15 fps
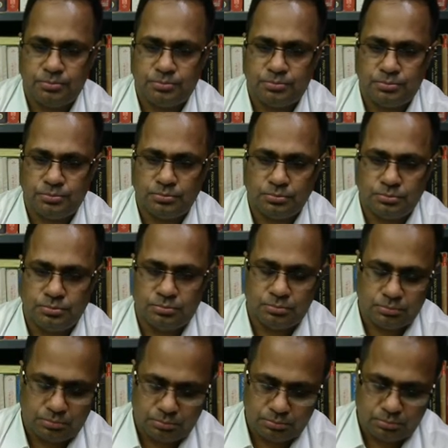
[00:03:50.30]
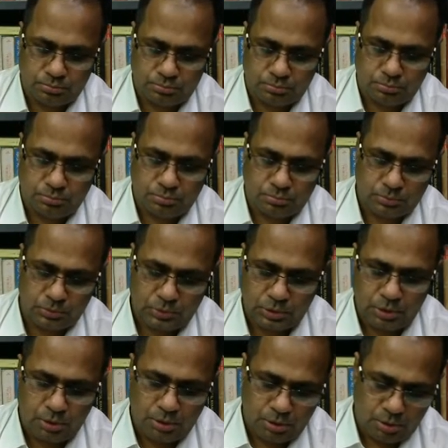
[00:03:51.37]

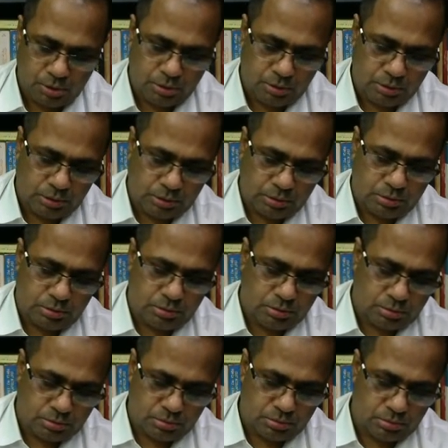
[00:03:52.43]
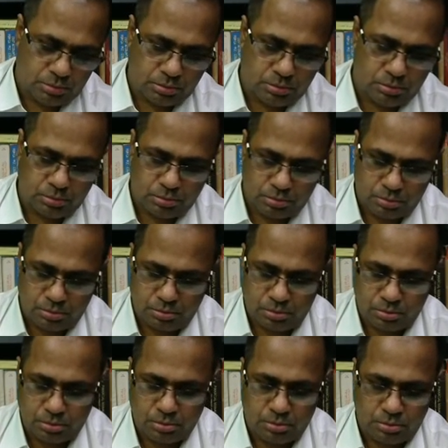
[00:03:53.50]

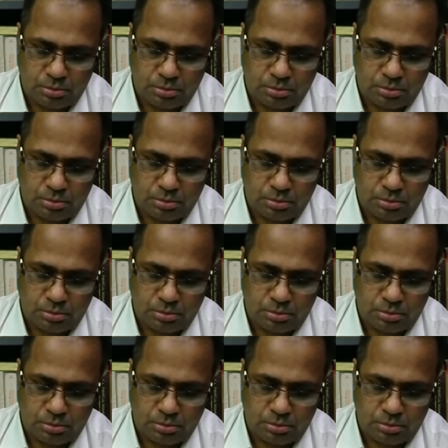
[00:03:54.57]
(silence)